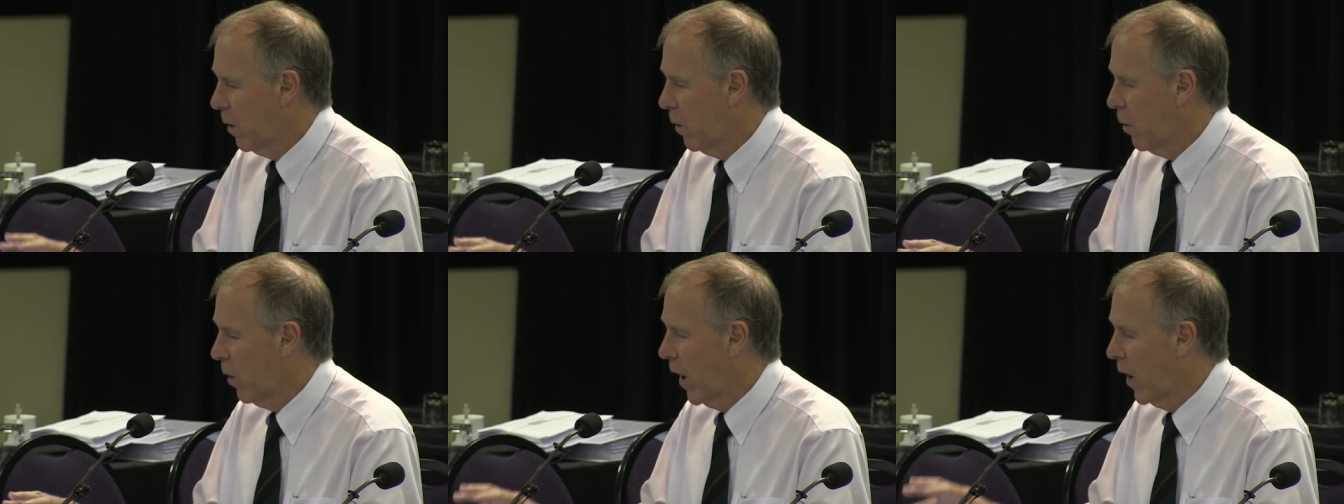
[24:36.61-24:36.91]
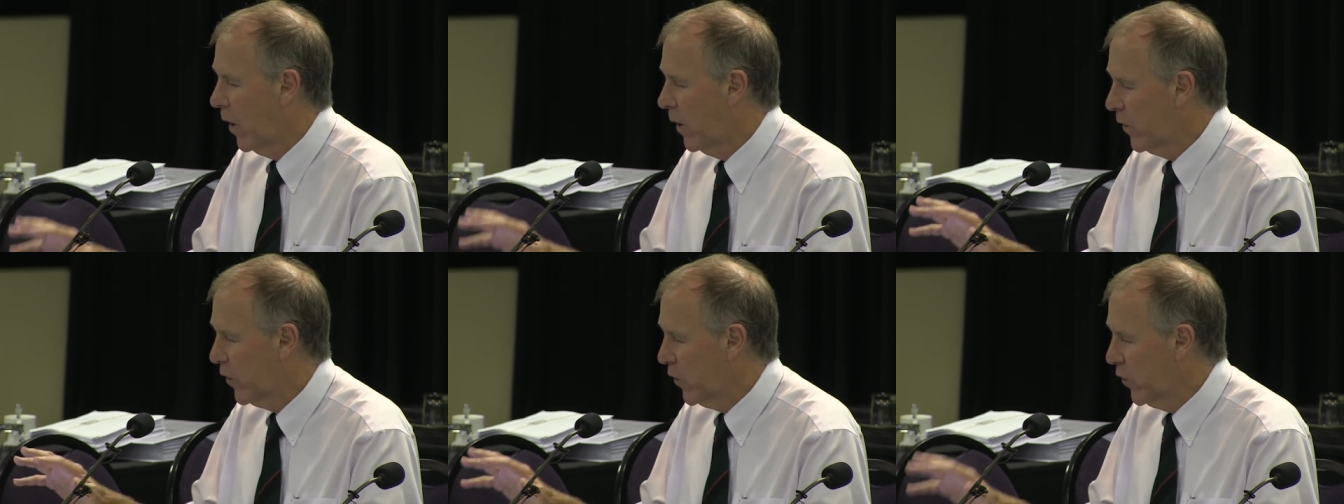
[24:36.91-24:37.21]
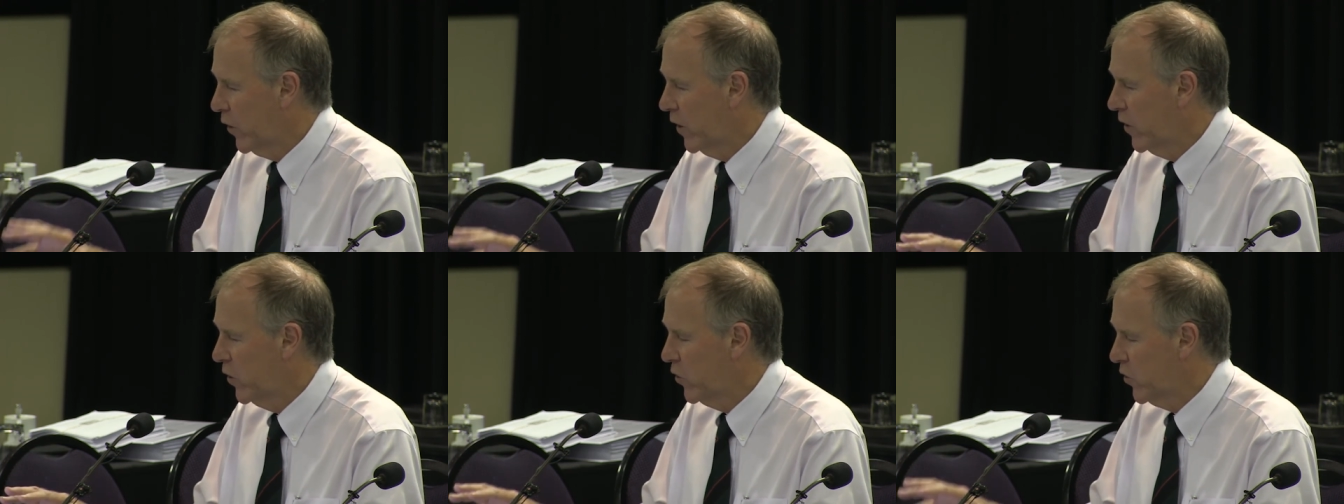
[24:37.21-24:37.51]
how
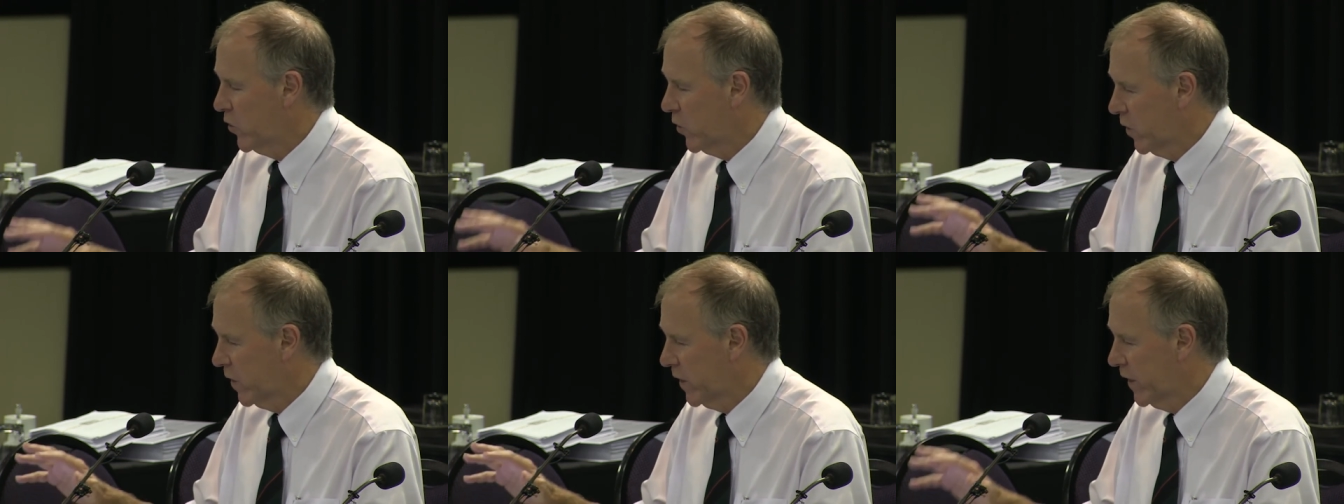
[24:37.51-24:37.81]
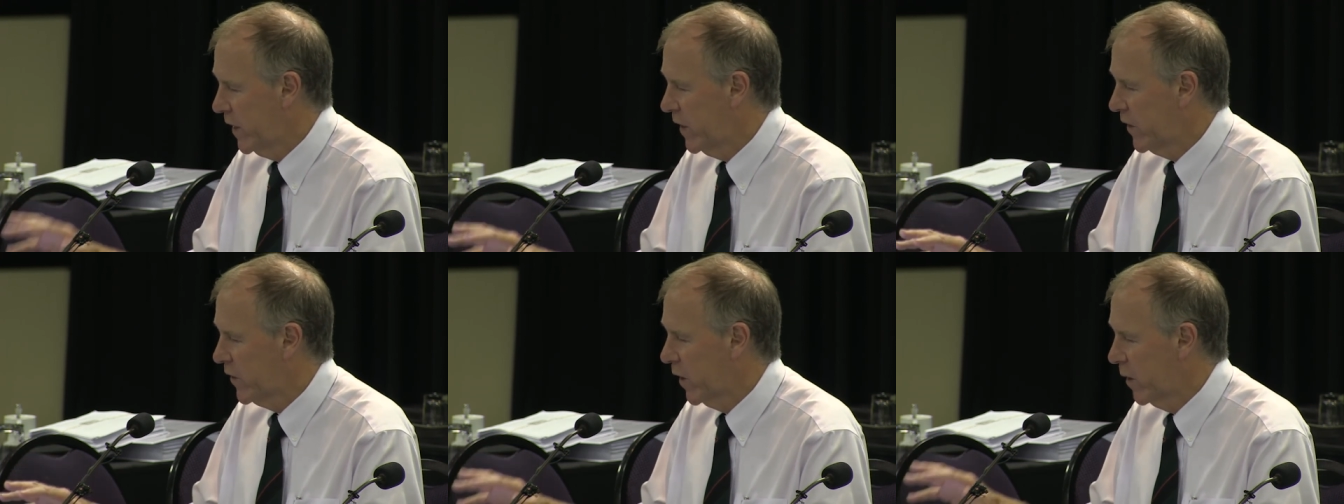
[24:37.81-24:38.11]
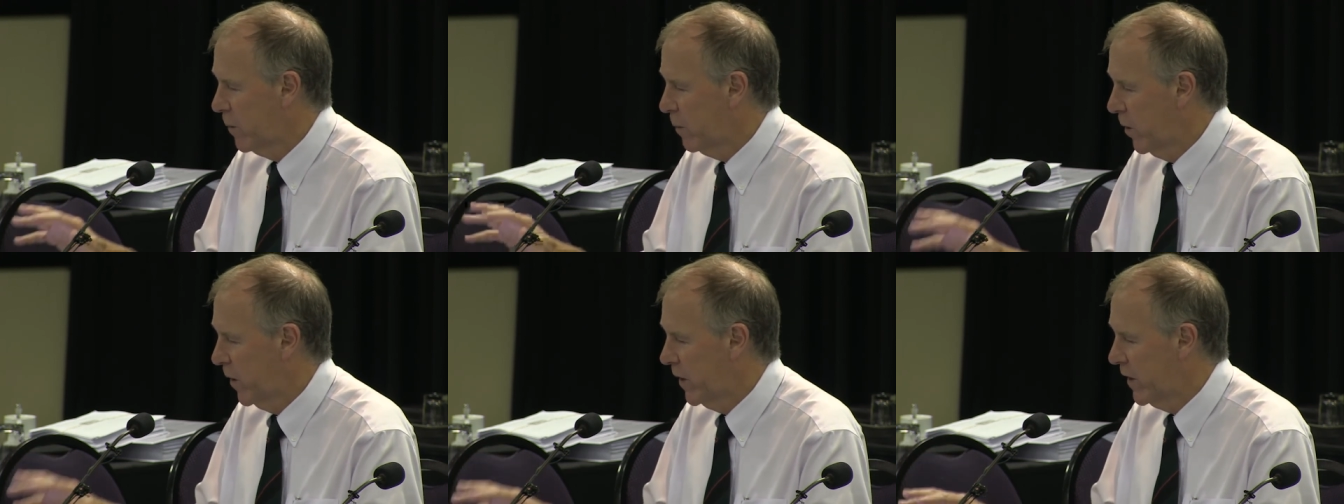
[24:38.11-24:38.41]
crucial
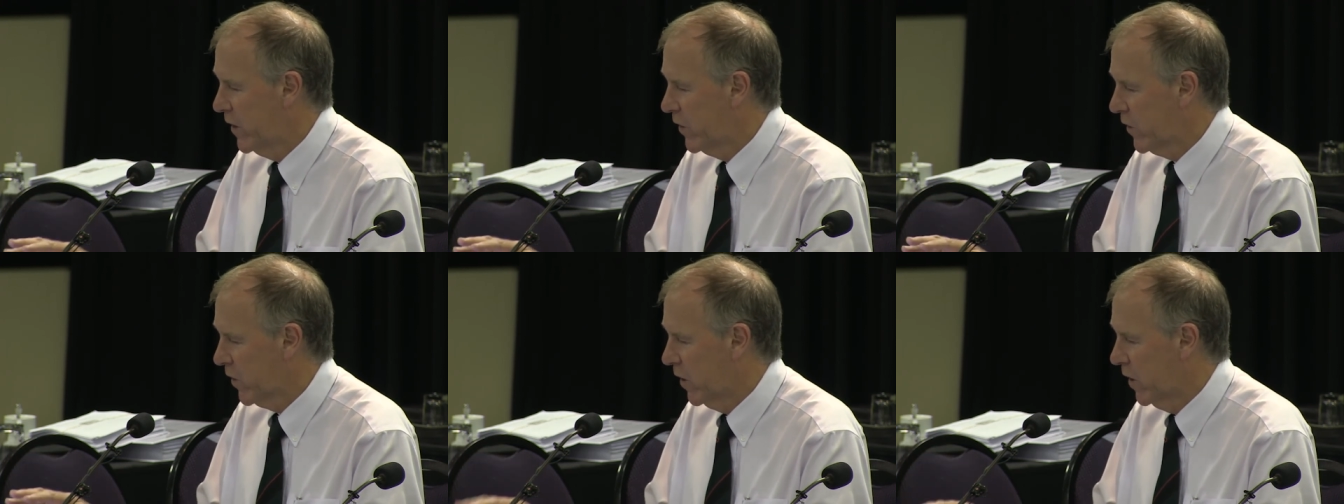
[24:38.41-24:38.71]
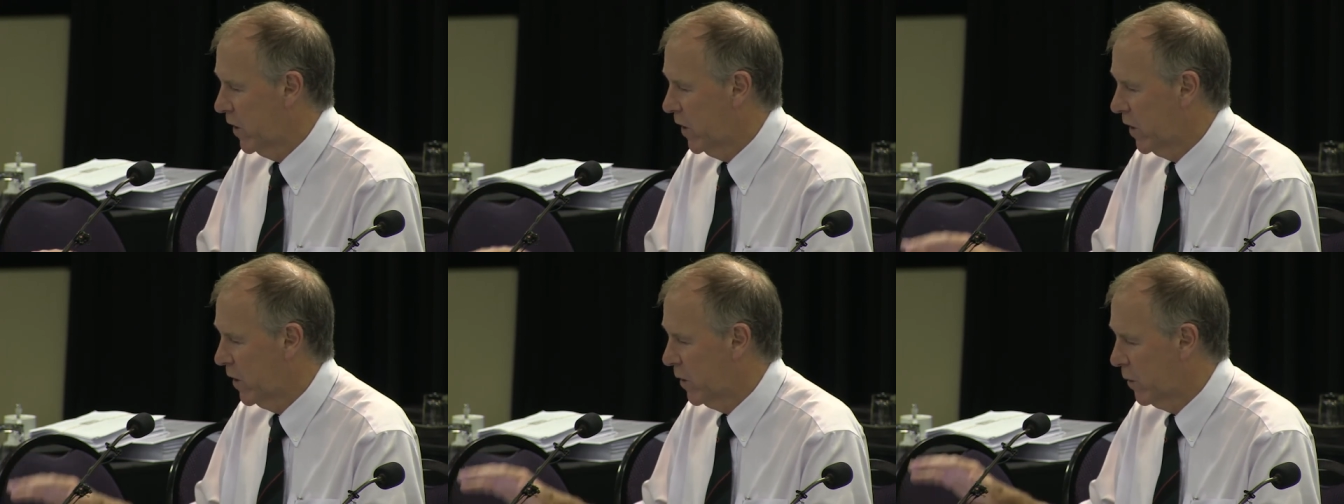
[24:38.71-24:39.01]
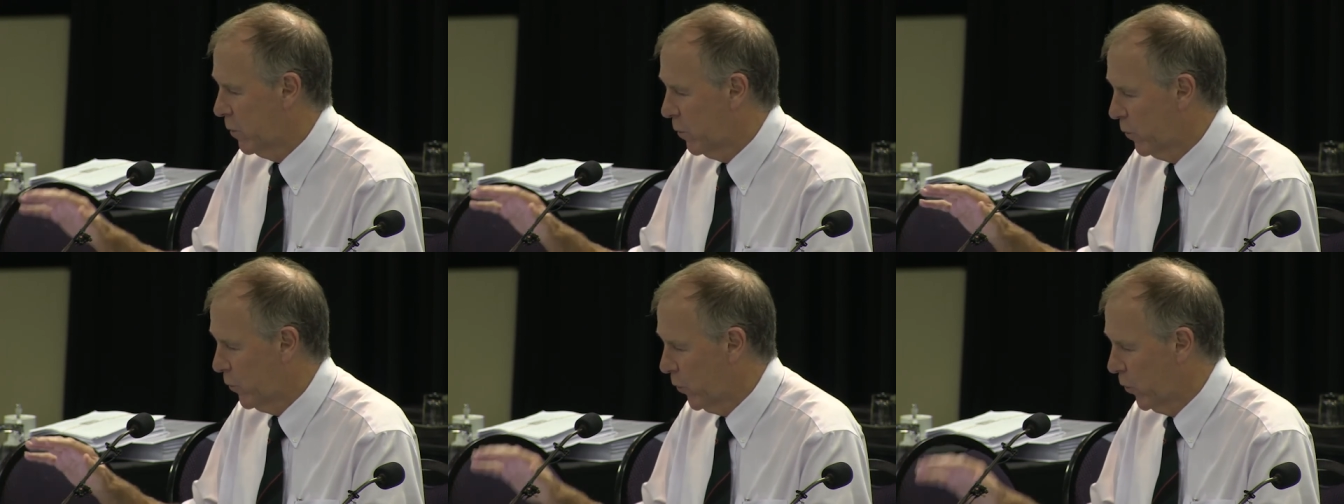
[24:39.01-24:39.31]
ketone bodies are
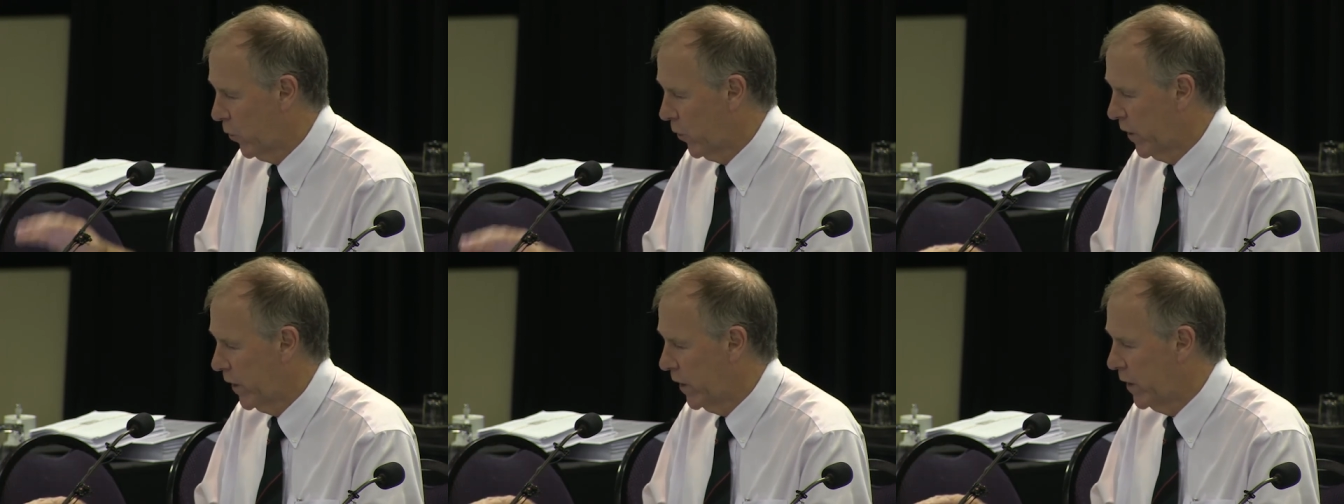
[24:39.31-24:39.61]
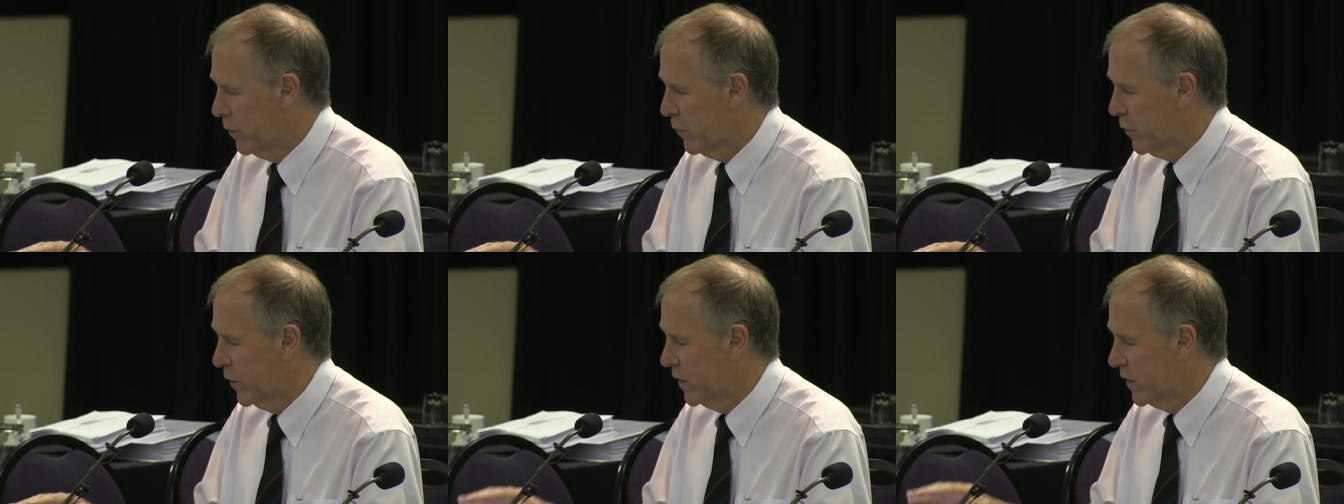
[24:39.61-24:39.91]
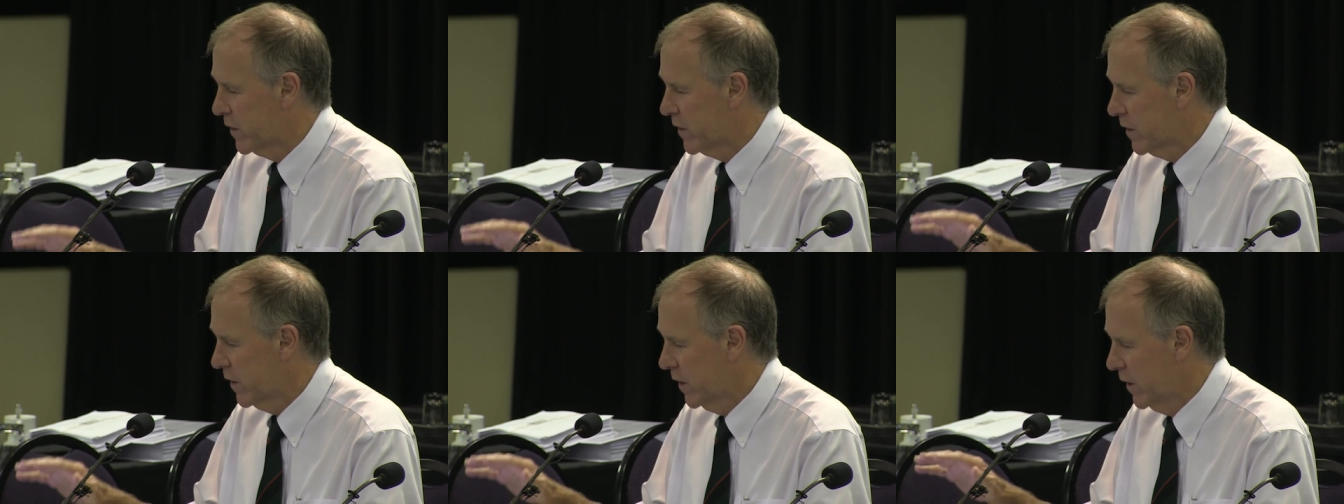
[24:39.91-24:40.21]
for the
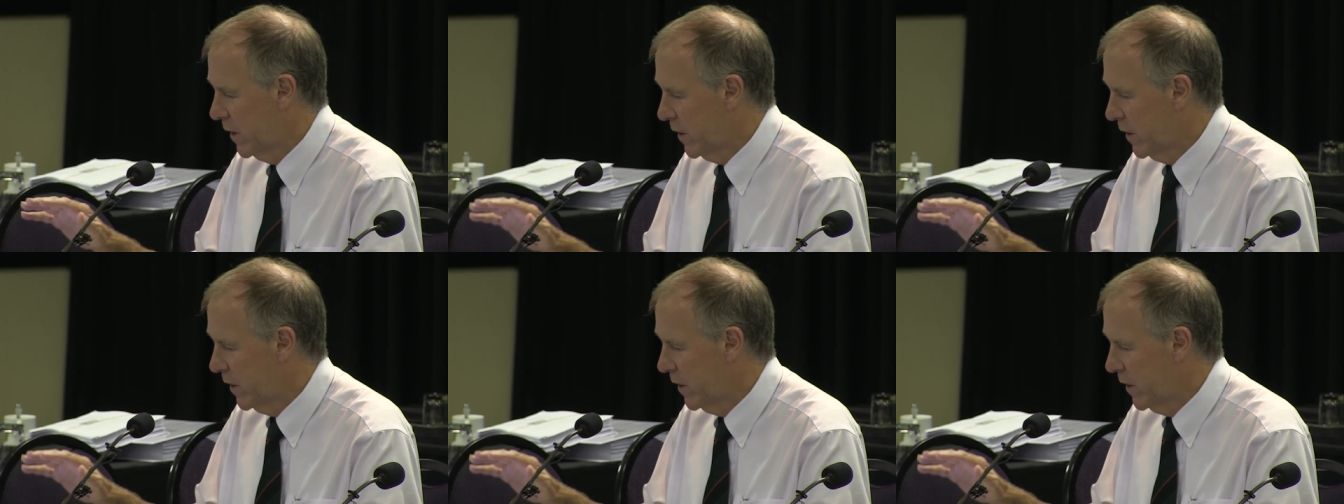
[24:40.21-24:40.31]
infant